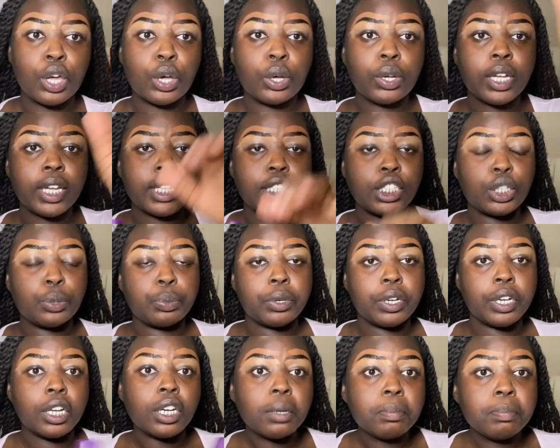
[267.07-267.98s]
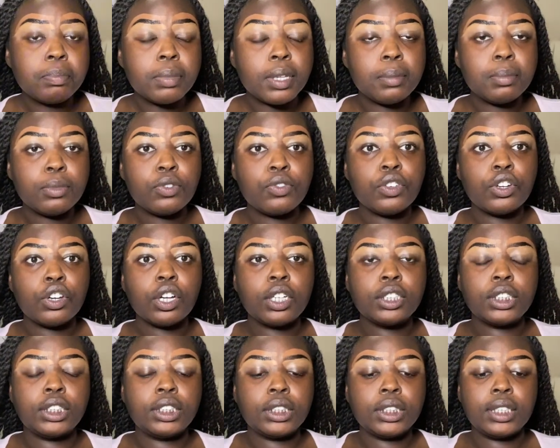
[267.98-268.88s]
Okay, so we're gonna be moving
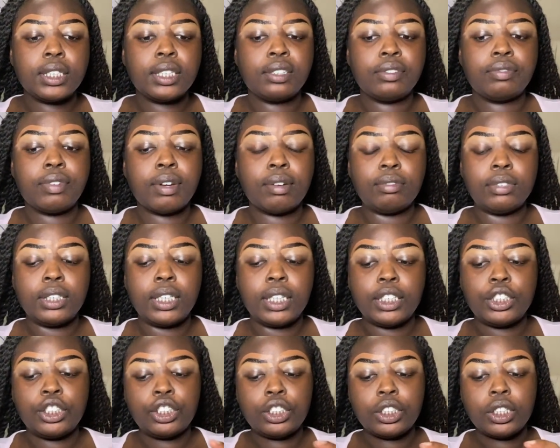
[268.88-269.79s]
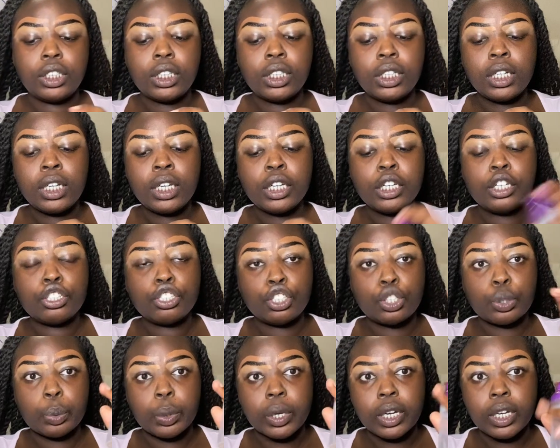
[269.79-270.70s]
on to foundation.
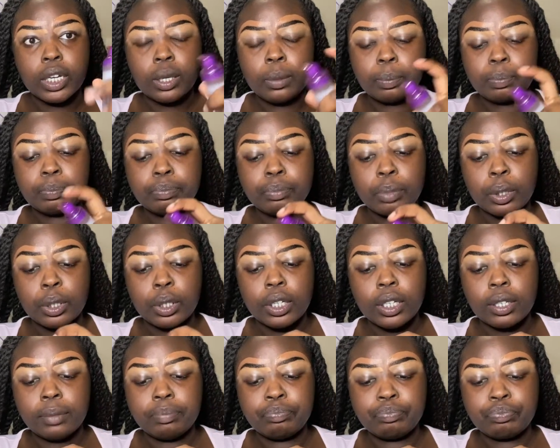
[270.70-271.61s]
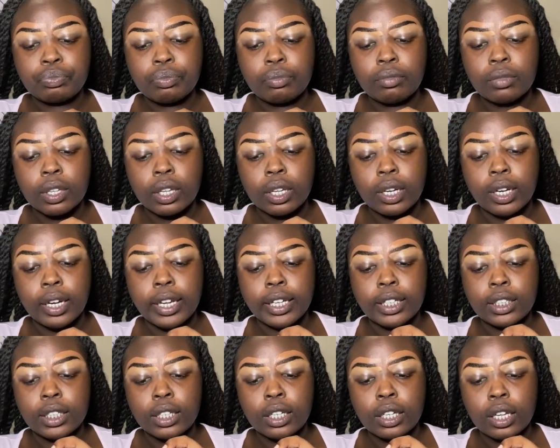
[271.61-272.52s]
So we're gonna put
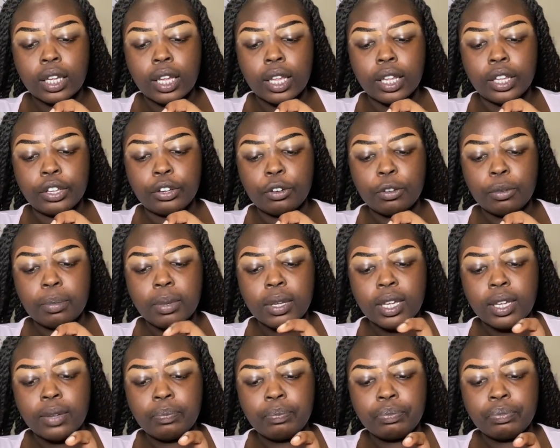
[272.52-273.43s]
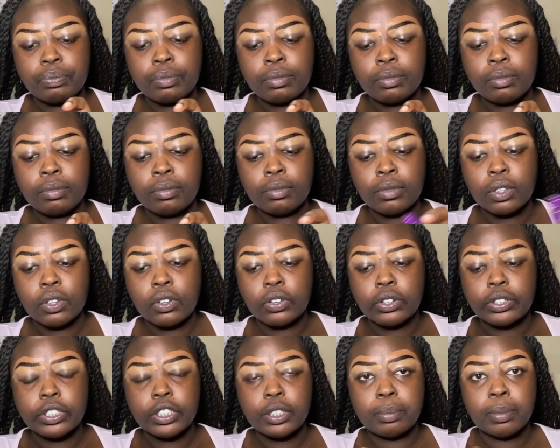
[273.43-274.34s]
like a little bit
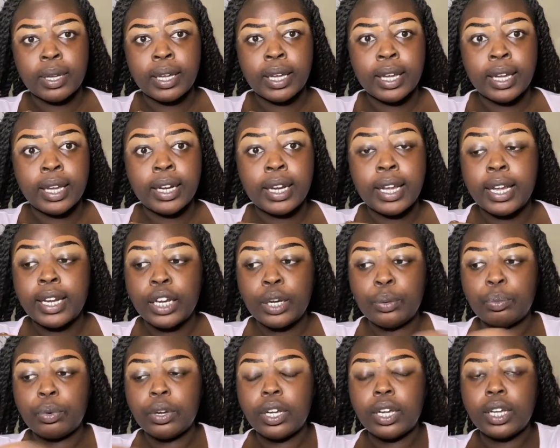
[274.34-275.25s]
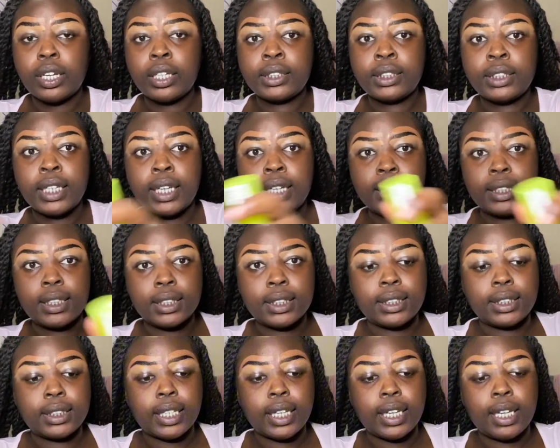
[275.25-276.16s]
onto my hand, and then we're gonna take the
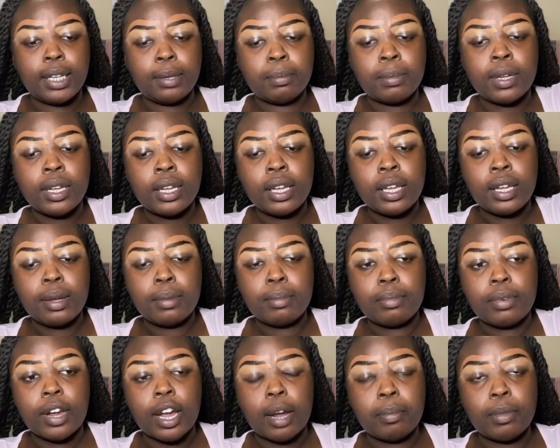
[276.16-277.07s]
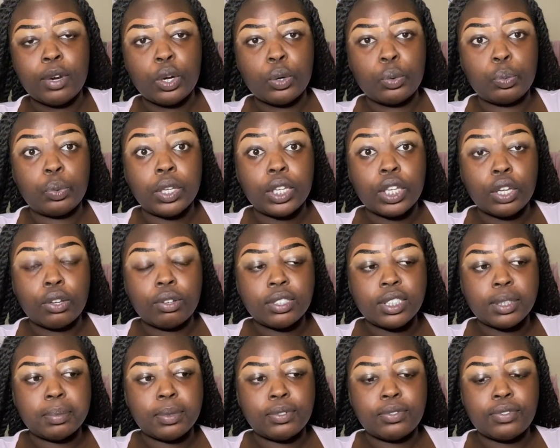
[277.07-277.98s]
same primer we
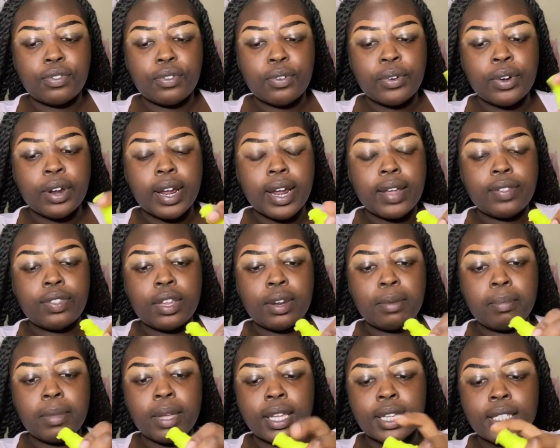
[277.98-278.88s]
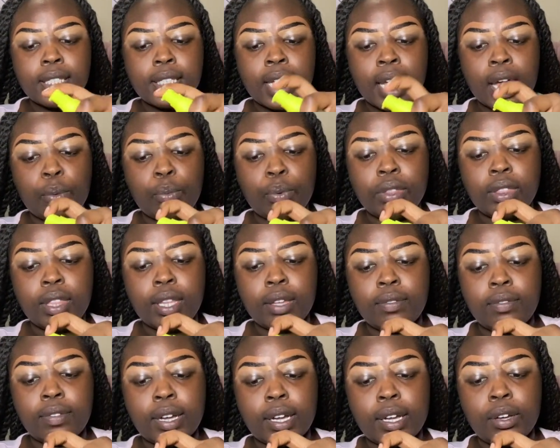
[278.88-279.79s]
used before and then mix that with
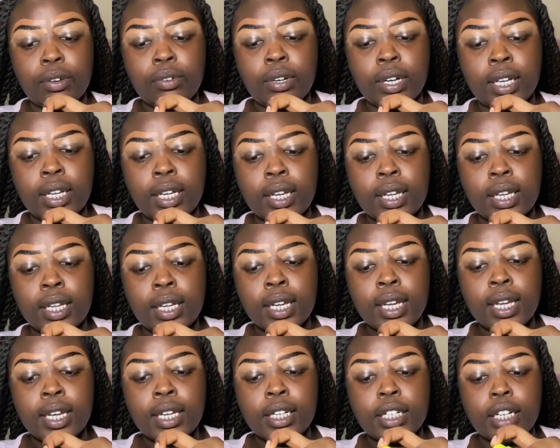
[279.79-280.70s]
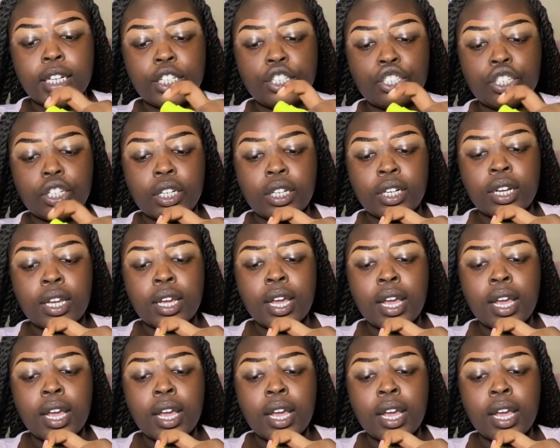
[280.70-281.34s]
the foundation.